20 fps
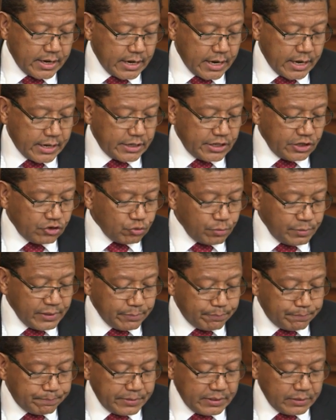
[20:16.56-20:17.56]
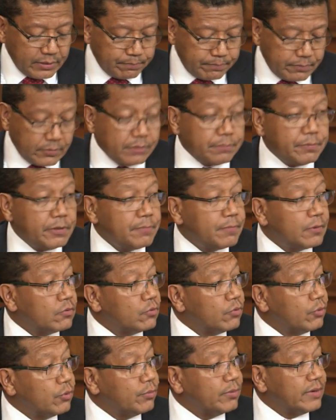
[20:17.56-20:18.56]
And these will be the people
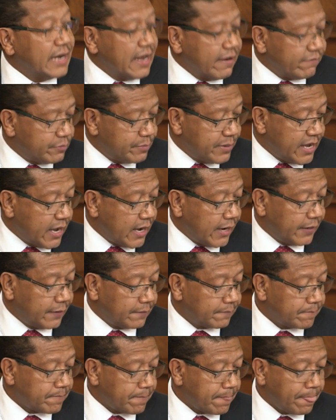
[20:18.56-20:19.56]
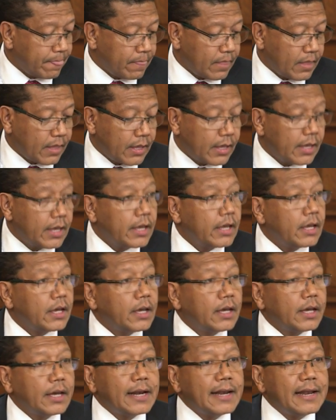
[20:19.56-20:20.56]
who will be left behind.
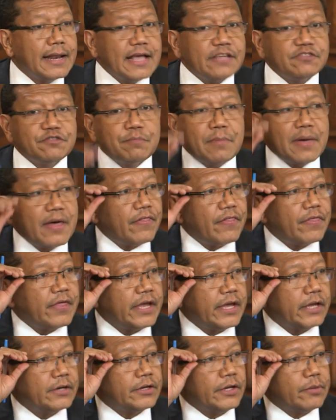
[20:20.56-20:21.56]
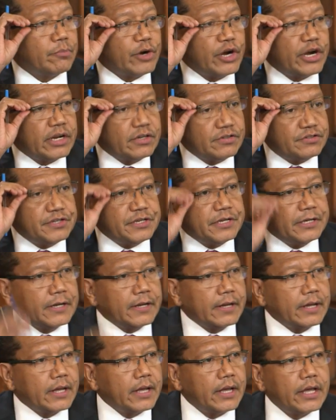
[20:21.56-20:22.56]
Last month, and Brenda is
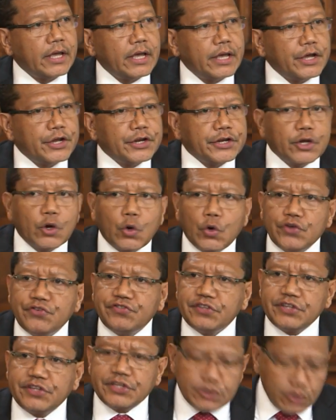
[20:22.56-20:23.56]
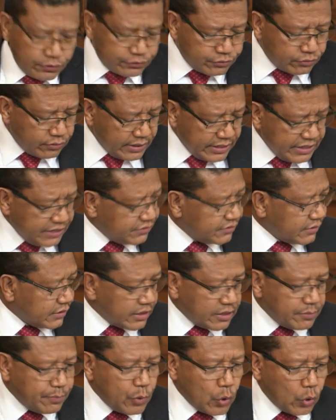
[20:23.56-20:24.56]
here, the OECD also released a
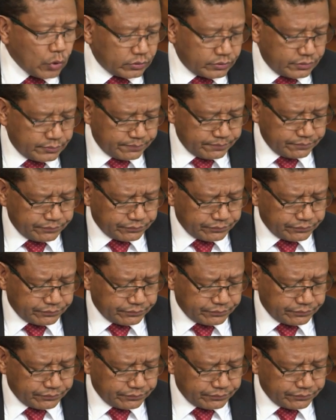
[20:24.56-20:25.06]
report,